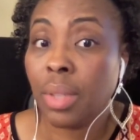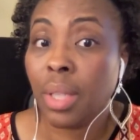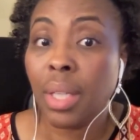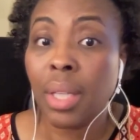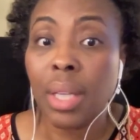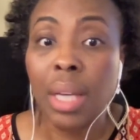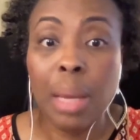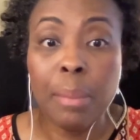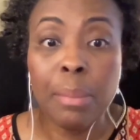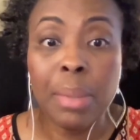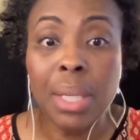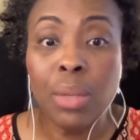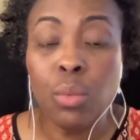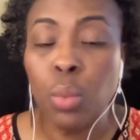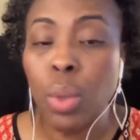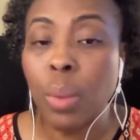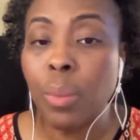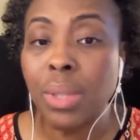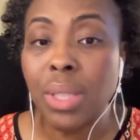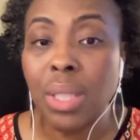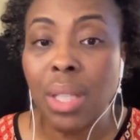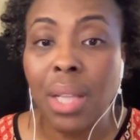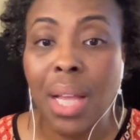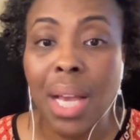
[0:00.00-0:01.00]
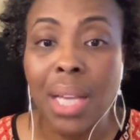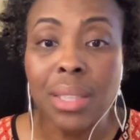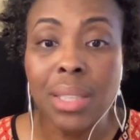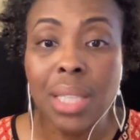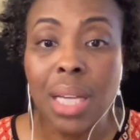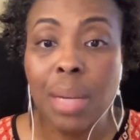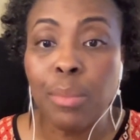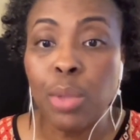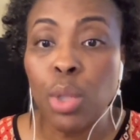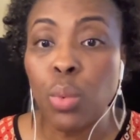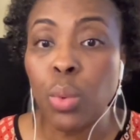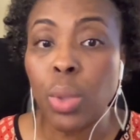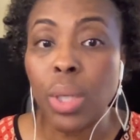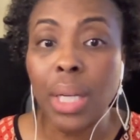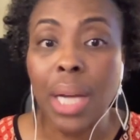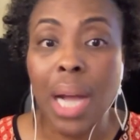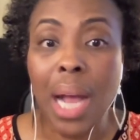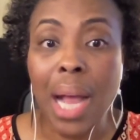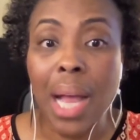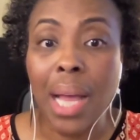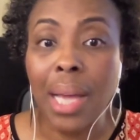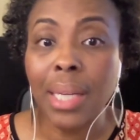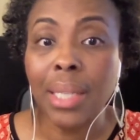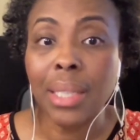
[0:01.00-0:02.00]
I mean, when was the last time you were
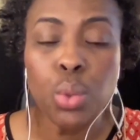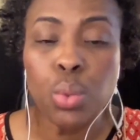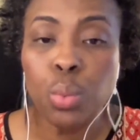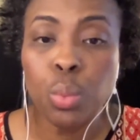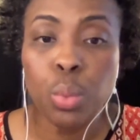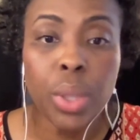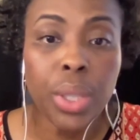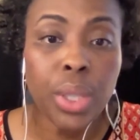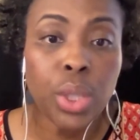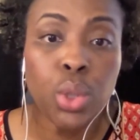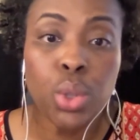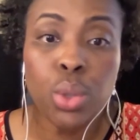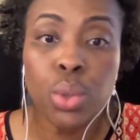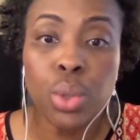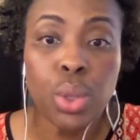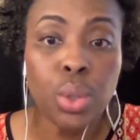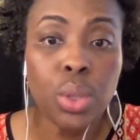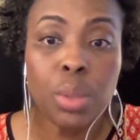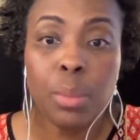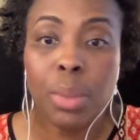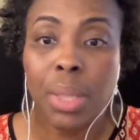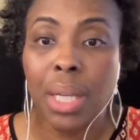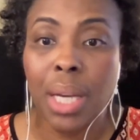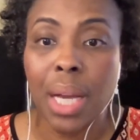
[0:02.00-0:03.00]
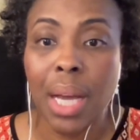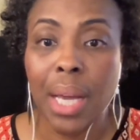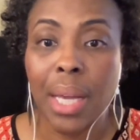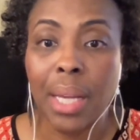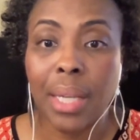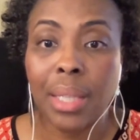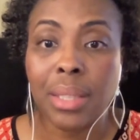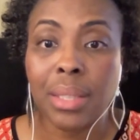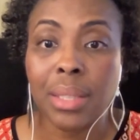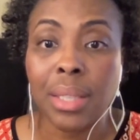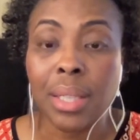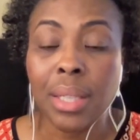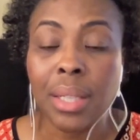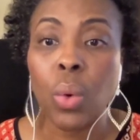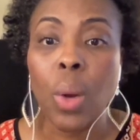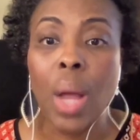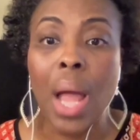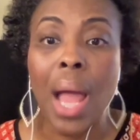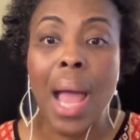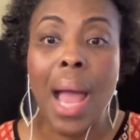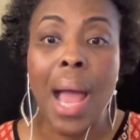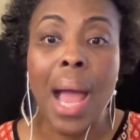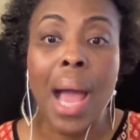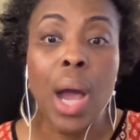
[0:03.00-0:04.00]
kind? What did you do to be kind?
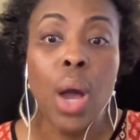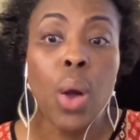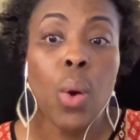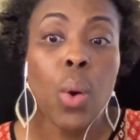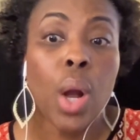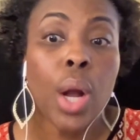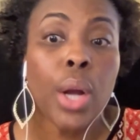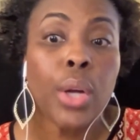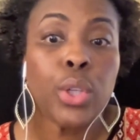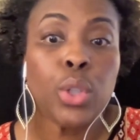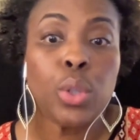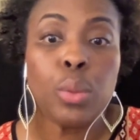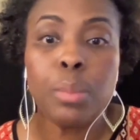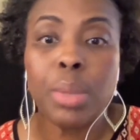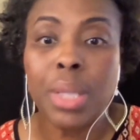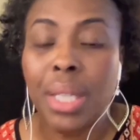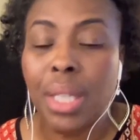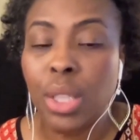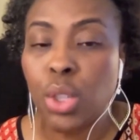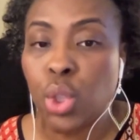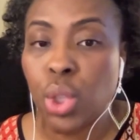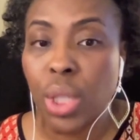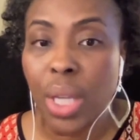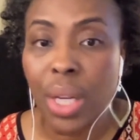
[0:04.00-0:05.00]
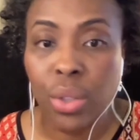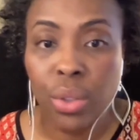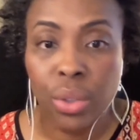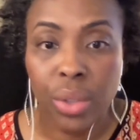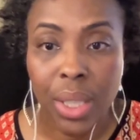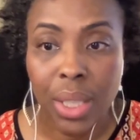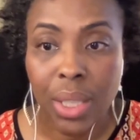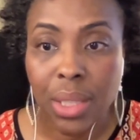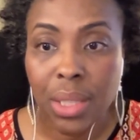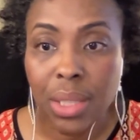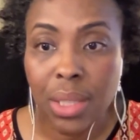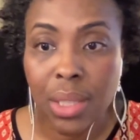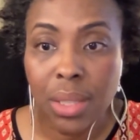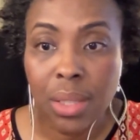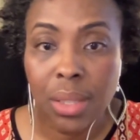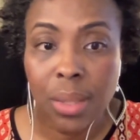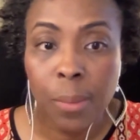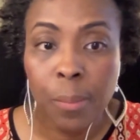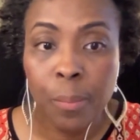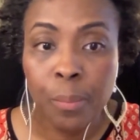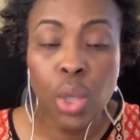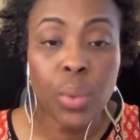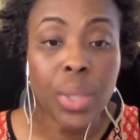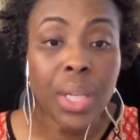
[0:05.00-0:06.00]
How are you being generous?
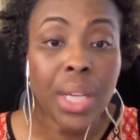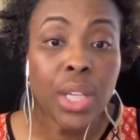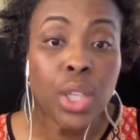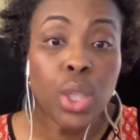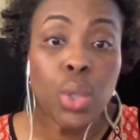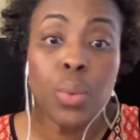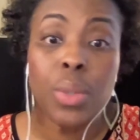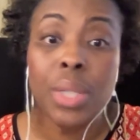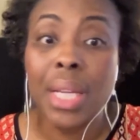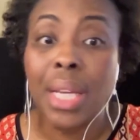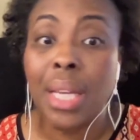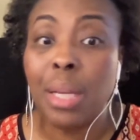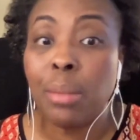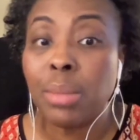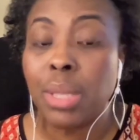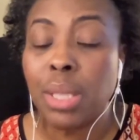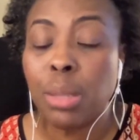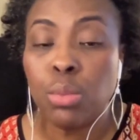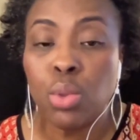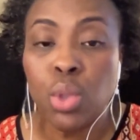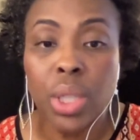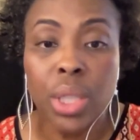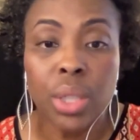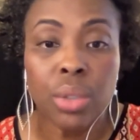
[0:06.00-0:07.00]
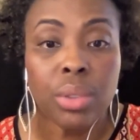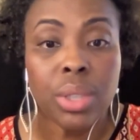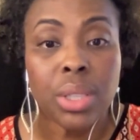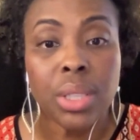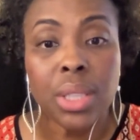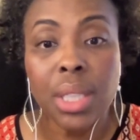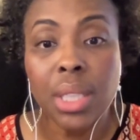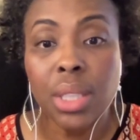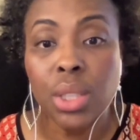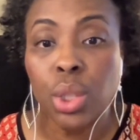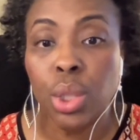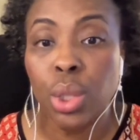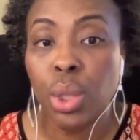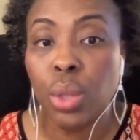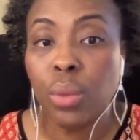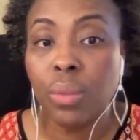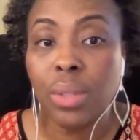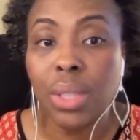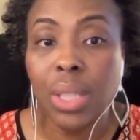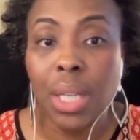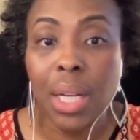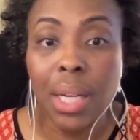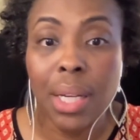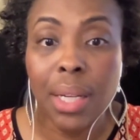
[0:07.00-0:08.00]
Can you name some generous things that you've
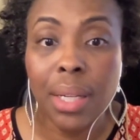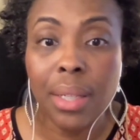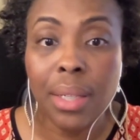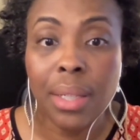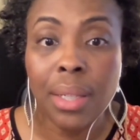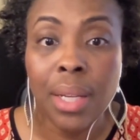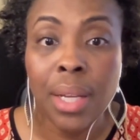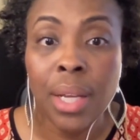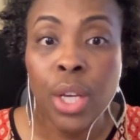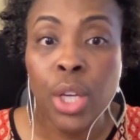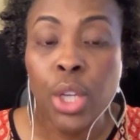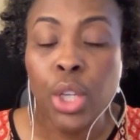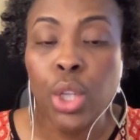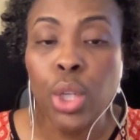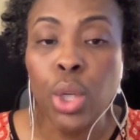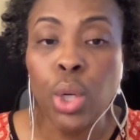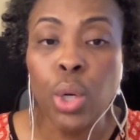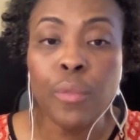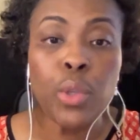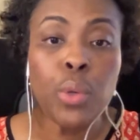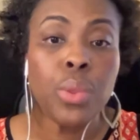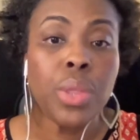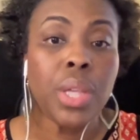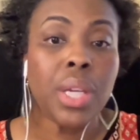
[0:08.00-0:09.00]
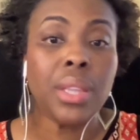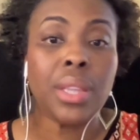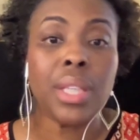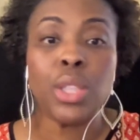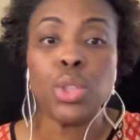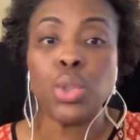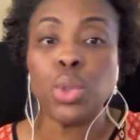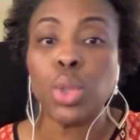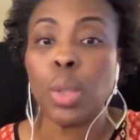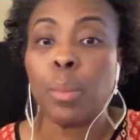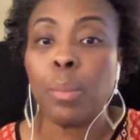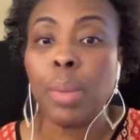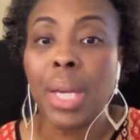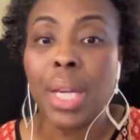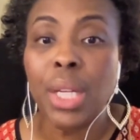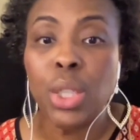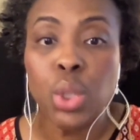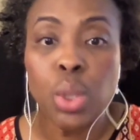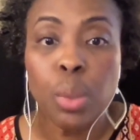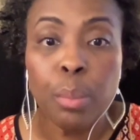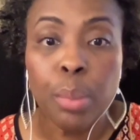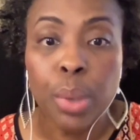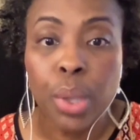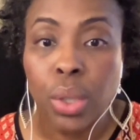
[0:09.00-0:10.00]
done? If you think that you're a
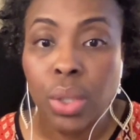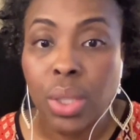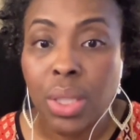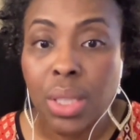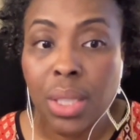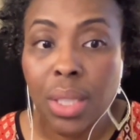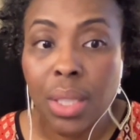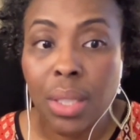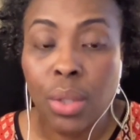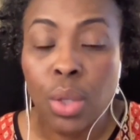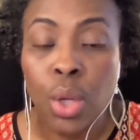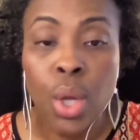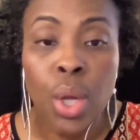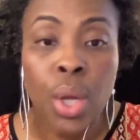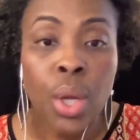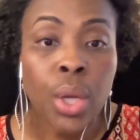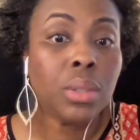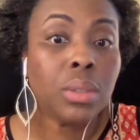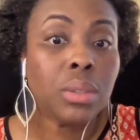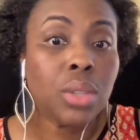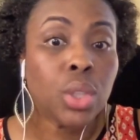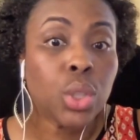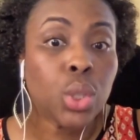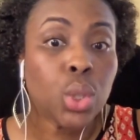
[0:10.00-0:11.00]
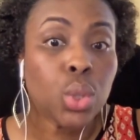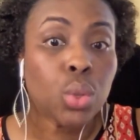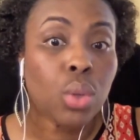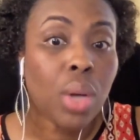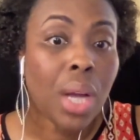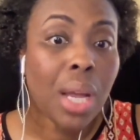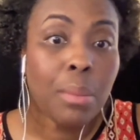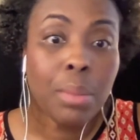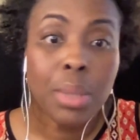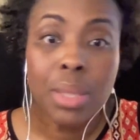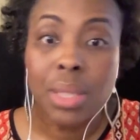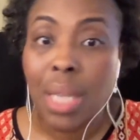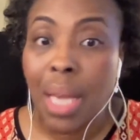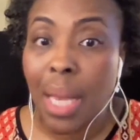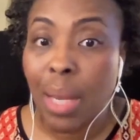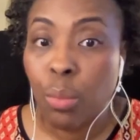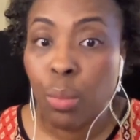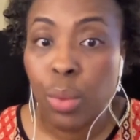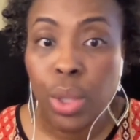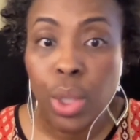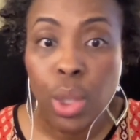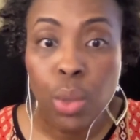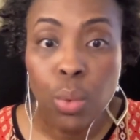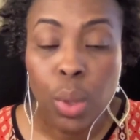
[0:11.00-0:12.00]
patient person, describe a time
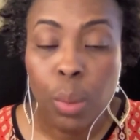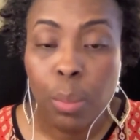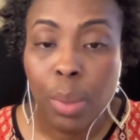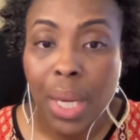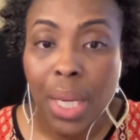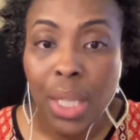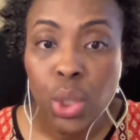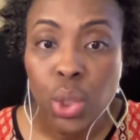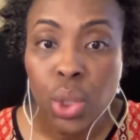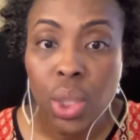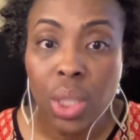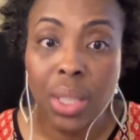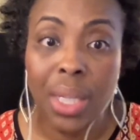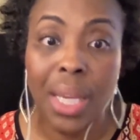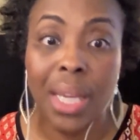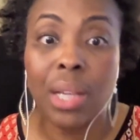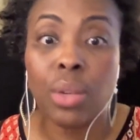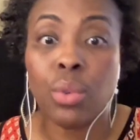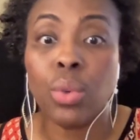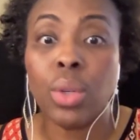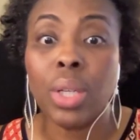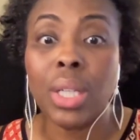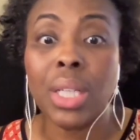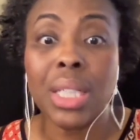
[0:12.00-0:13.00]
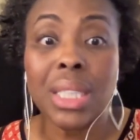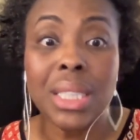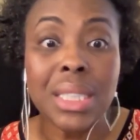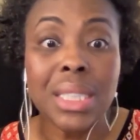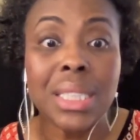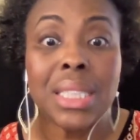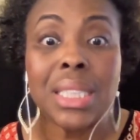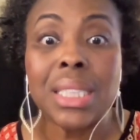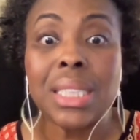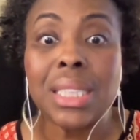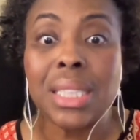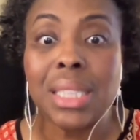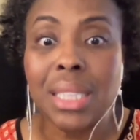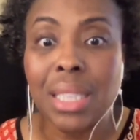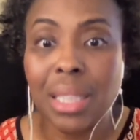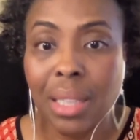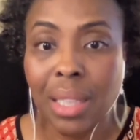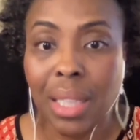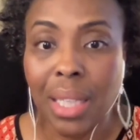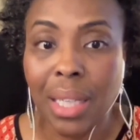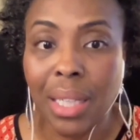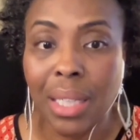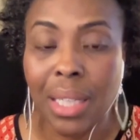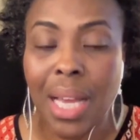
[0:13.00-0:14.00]
when you were patient, like
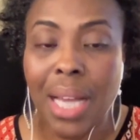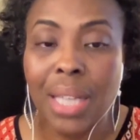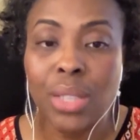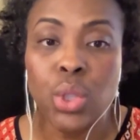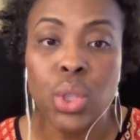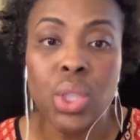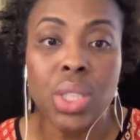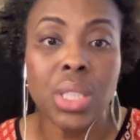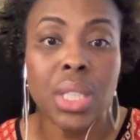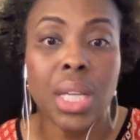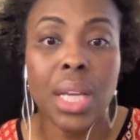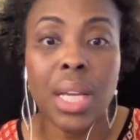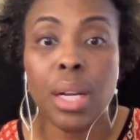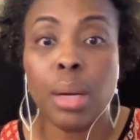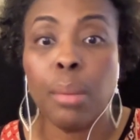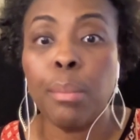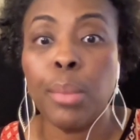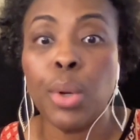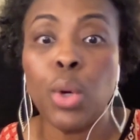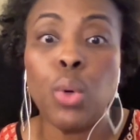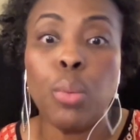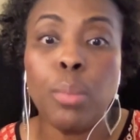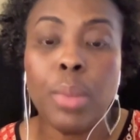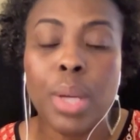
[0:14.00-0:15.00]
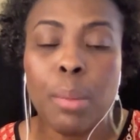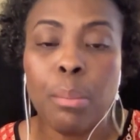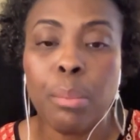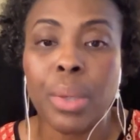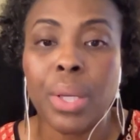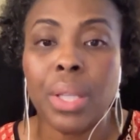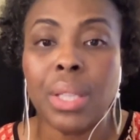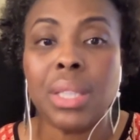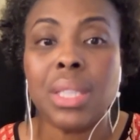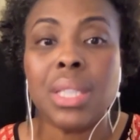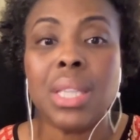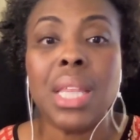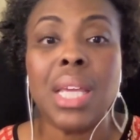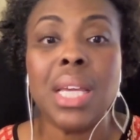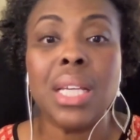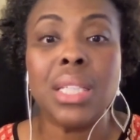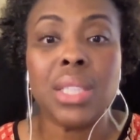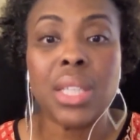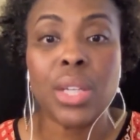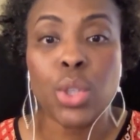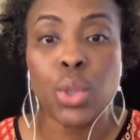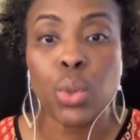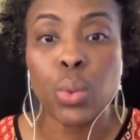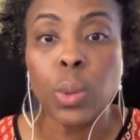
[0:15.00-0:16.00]
consistently, not just in a moment, but things
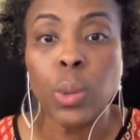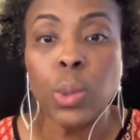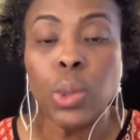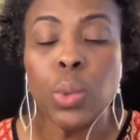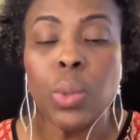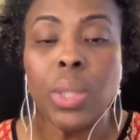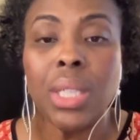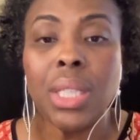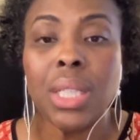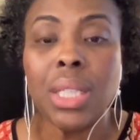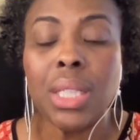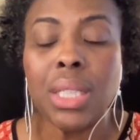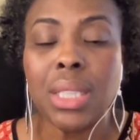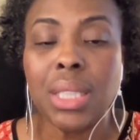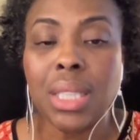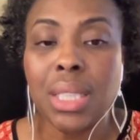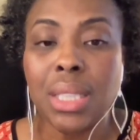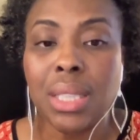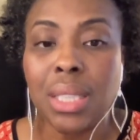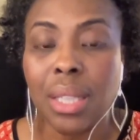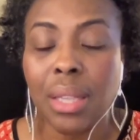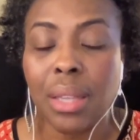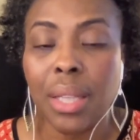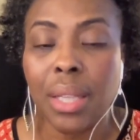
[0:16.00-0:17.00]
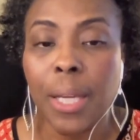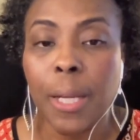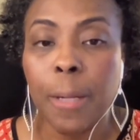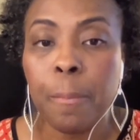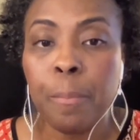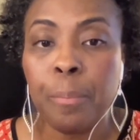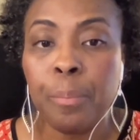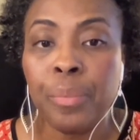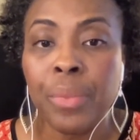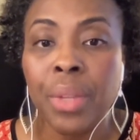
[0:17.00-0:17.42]
that you are doing consistently.